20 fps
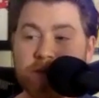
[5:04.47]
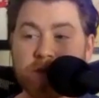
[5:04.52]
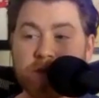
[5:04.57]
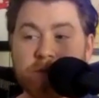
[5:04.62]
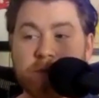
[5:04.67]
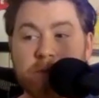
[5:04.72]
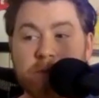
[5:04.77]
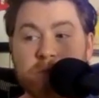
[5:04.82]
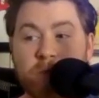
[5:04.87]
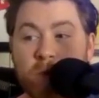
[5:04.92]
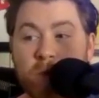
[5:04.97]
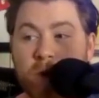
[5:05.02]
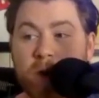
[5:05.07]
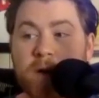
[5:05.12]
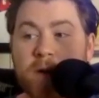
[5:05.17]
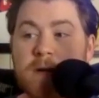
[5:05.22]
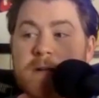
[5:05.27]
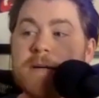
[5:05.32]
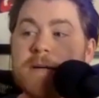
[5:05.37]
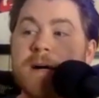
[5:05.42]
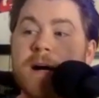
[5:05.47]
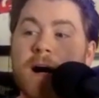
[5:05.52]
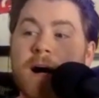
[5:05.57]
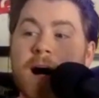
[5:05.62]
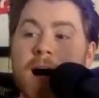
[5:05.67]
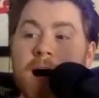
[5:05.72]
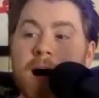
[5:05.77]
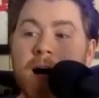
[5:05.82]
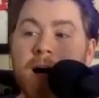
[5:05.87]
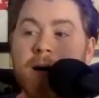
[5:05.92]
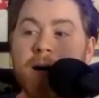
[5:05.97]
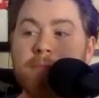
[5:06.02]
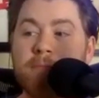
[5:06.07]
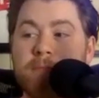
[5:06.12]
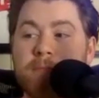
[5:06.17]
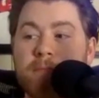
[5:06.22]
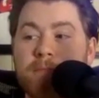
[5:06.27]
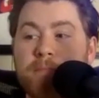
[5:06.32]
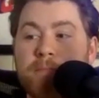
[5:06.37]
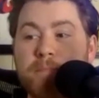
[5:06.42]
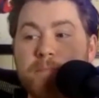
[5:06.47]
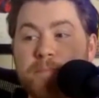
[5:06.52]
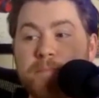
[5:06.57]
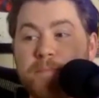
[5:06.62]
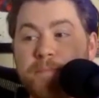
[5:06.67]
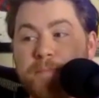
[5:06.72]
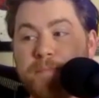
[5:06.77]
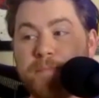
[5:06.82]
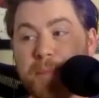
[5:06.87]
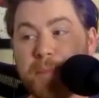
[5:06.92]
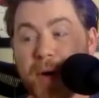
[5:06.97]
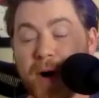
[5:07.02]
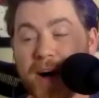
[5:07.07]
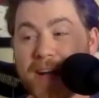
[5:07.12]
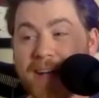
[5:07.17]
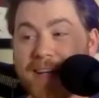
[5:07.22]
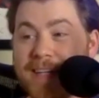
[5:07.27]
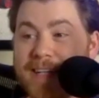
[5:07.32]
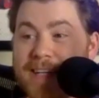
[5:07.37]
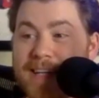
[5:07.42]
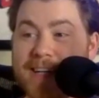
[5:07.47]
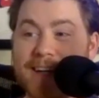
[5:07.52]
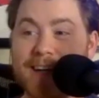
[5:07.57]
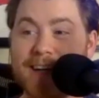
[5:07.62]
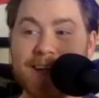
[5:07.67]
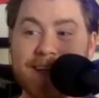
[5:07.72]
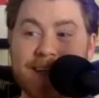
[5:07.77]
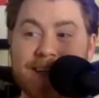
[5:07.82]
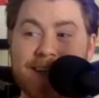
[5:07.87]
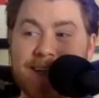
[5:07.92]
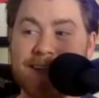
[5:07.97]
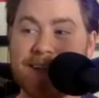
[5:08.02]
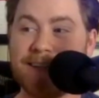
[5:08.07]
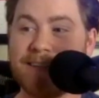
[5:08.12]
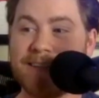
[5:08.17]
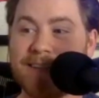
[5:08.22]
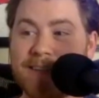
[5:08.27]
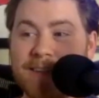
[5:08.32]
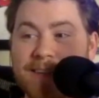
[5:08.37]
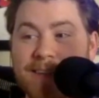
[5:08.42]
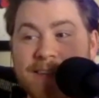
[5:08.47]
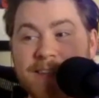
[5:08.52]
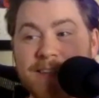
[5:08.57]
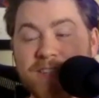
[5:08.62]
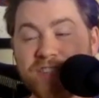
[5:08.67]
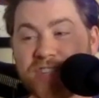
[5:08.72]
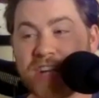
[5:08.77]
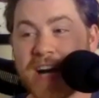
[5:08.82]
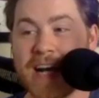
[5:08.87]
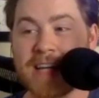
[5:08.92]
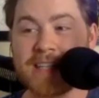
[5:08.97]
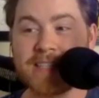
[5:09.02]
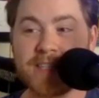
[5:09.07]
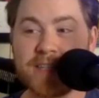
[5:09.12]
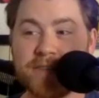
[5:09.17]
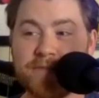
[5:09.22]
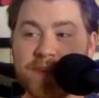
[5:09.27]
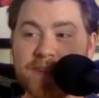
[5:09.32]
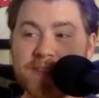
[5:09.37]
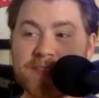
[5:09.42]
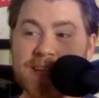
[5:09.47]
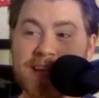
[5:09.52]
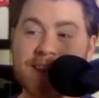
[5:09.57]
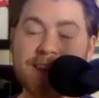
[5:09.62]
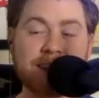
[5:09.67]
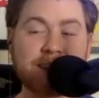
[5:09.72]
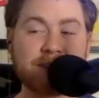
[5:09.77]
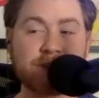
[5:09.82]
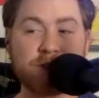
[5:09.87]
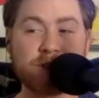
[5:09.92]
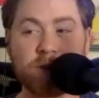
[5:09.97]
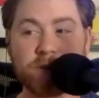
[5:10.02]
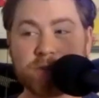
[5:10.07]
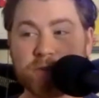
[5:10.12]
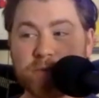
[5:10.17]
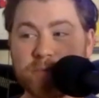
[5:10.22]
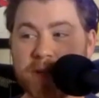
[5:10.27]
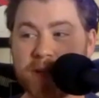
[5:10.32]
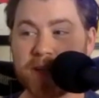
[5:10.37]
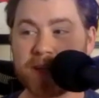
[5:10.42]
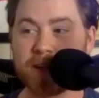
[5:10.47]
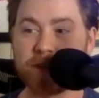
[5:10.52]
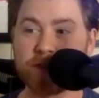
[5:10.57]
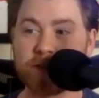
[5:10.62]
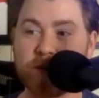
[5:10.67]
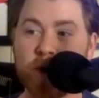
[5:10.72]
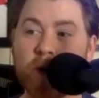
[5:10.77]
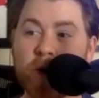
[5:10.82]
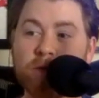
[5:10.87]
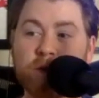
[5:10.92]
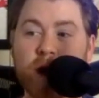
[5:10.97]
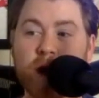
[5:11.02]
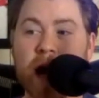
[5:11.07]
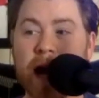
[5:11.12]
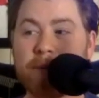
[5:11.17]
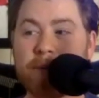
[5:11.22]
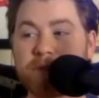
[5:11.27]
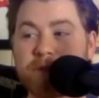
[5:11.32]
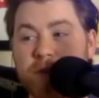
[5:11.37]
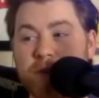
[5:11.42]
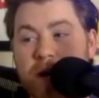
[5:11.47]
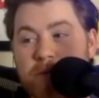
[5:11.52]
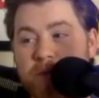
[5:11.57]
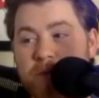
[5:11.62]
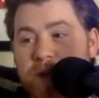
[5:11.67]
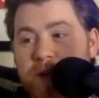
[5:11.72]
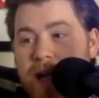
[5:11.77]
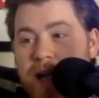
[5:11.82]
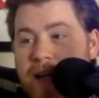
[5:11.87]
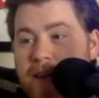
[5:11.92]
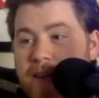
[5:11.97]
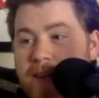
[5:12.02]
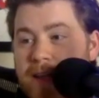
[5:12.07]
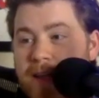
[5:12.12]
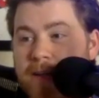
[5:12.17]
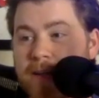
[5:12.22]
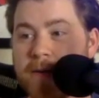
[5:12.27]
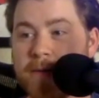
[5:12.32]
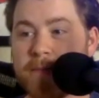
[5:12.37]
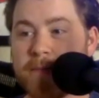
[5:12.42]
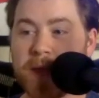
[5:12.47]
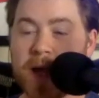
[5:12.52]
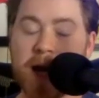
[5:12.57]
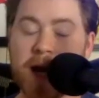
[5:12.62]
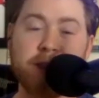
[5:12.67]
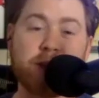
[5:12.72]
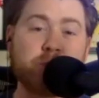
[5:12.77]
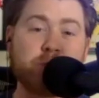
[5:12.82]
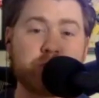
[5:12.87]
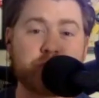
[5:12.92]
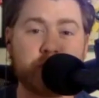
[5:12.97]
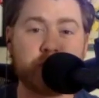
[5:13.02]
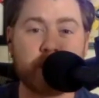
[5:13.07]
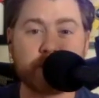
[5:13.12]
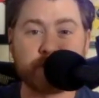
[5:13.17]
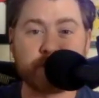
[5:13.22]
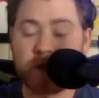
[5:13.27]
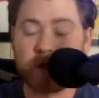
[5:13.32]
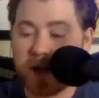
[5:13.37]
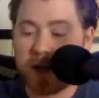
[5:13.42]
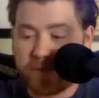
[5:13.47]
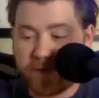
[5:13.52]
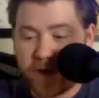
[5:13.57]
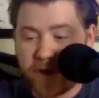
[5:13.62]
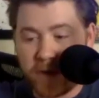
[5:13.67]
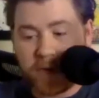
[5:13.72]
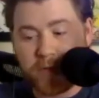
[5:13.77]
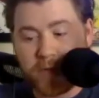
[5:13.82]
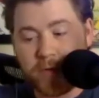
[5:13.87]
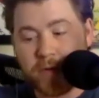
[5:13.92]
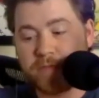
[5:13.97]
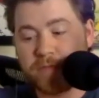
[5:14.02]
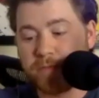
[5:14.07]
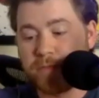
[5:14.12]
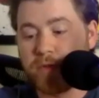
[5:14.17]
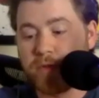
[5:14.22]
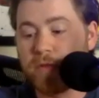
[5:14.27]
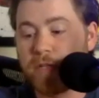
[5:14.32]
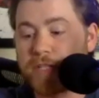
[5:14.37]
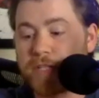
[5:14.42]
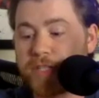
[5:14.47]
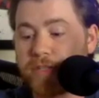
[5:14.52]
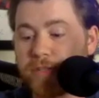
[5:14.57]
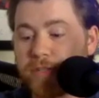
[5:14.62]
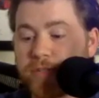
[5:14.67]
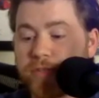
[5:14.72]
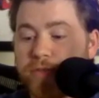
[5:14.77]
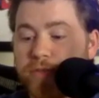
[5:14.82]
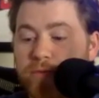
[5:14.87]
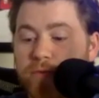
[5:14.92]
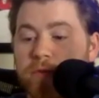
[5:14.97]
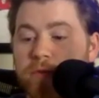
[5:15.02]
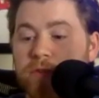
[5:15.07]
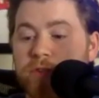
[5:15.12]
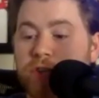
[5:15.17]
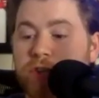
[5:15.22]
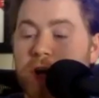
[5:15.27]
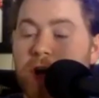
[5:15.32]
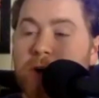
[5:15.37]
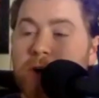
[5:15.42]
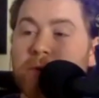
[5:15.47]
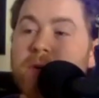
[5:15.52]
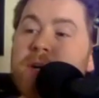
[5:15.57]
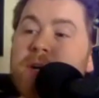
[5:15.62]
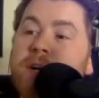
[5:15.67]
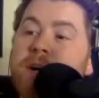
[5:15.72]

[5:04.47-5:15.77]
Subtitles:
a little bit more. But this Giants defense, I think, is also being a little overhyped. So I'm with you. I think we should also clarify. We do have some new listeners to the show